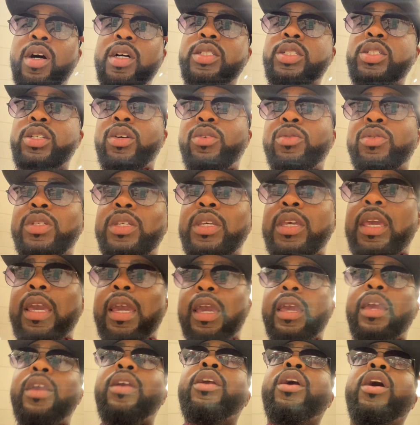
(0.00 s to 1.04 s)

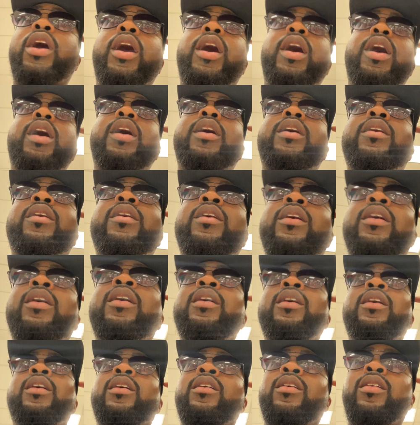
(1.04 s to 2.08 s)
associate y'all
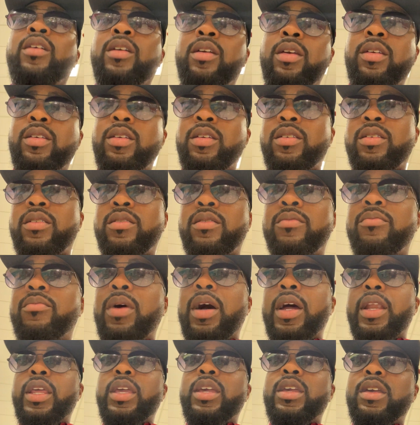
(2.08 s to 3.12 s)

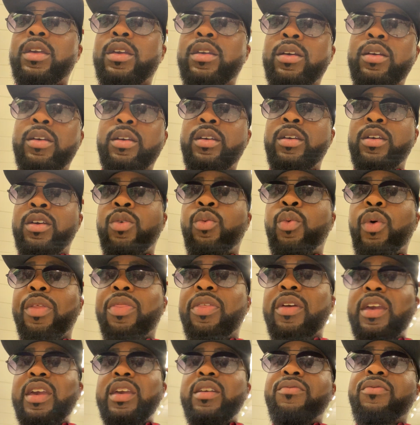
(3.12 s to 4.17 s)
money
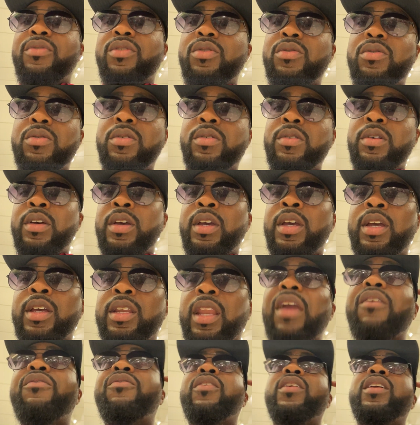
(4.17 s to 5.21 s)
with evil.
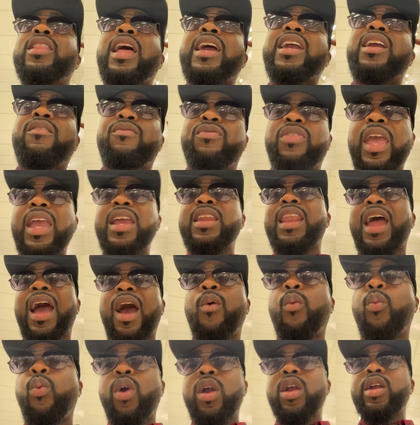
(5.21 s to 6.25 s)
They feel like if they
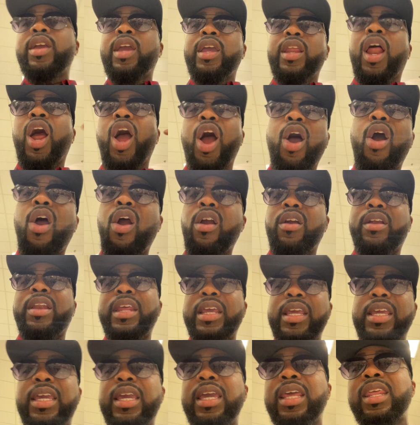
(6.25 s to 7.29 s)
not working hard
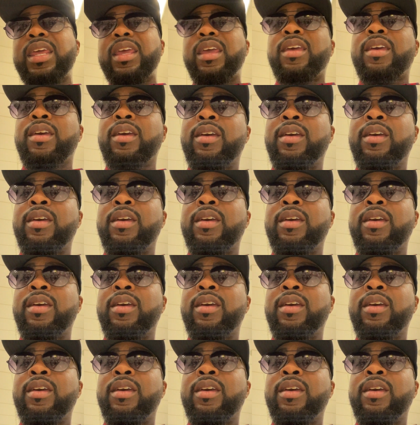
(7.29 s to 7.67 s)
to get it,